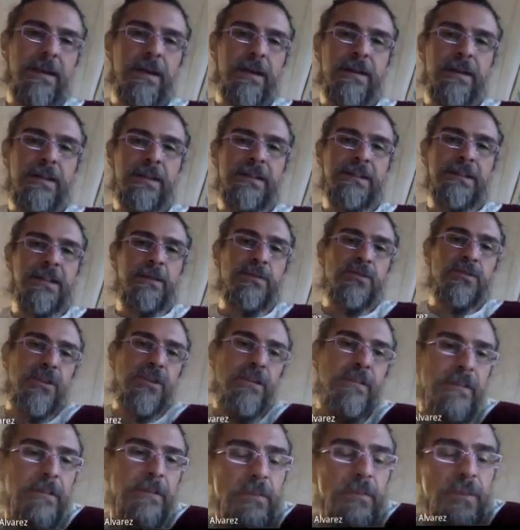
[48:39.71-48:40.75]
distribution
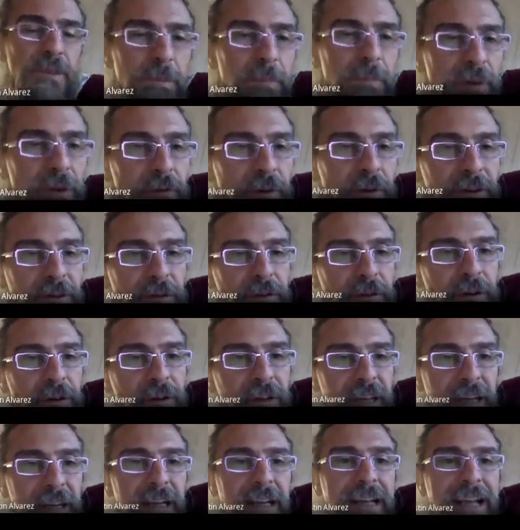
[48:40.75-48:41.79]
of the multiple quantum
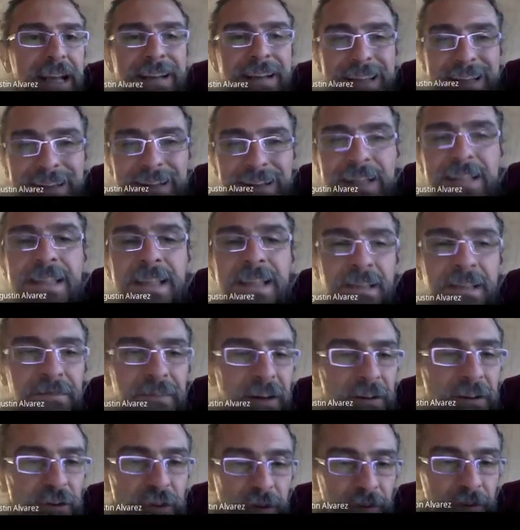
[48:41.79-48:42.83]
coherence can increase as a
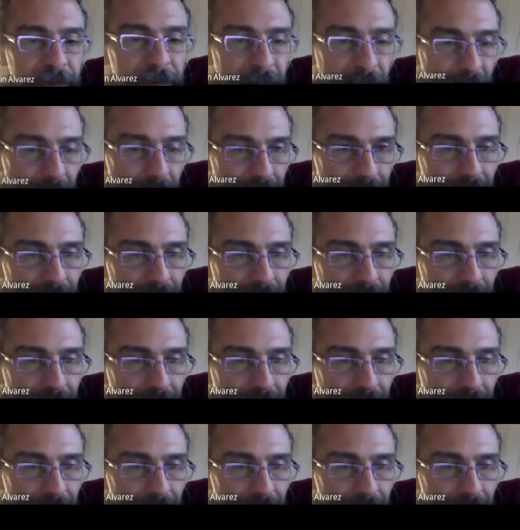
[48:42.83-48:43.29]
function of time.